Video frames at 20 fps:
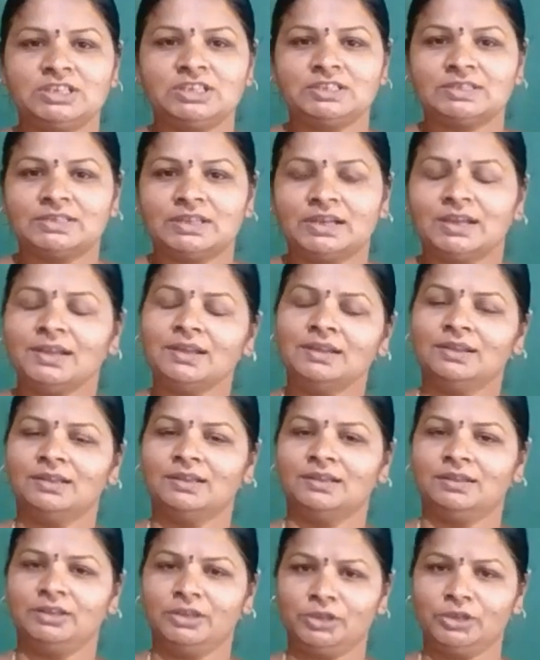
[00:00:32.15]
is the
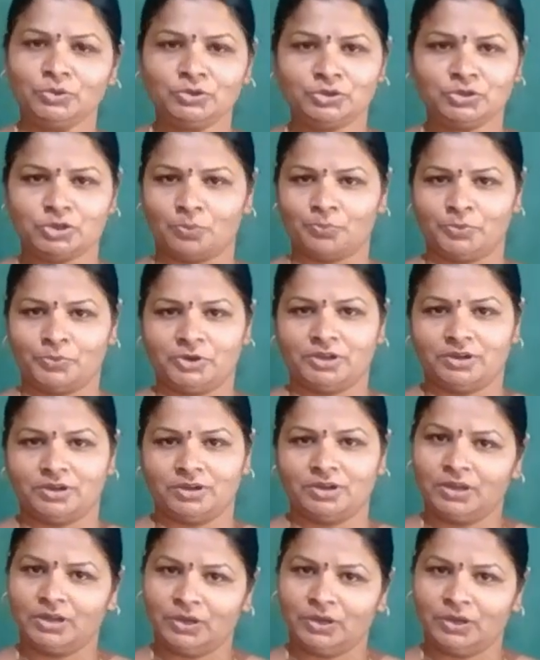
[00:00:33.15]
new chapter.